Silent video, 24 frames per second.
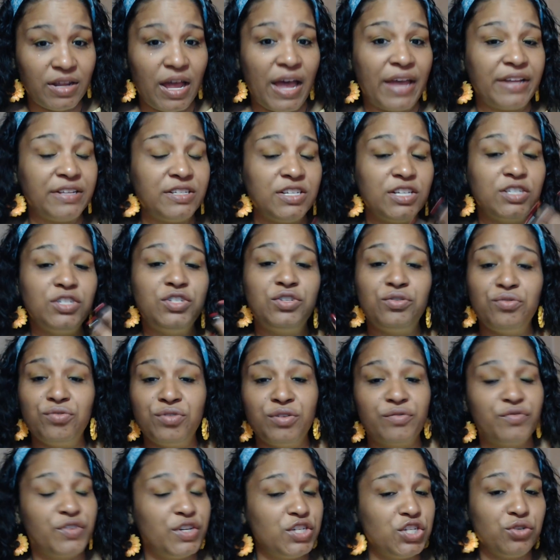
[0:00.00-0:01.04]
I did do the
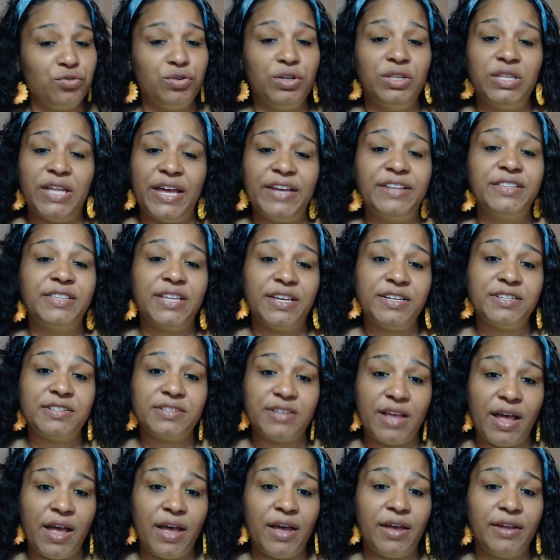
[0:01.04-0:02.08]
ritual like they
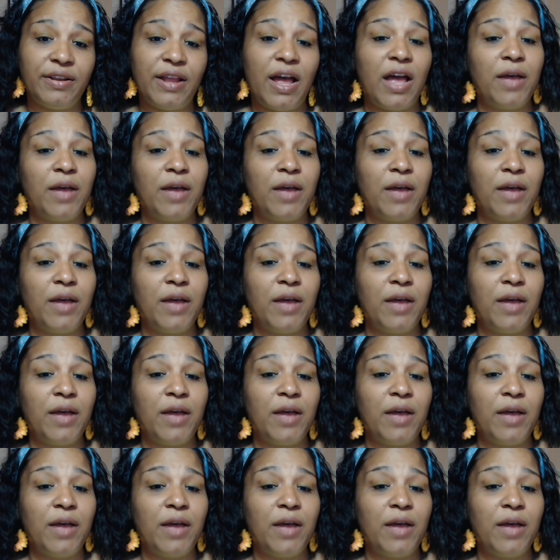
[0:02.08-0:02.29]
said.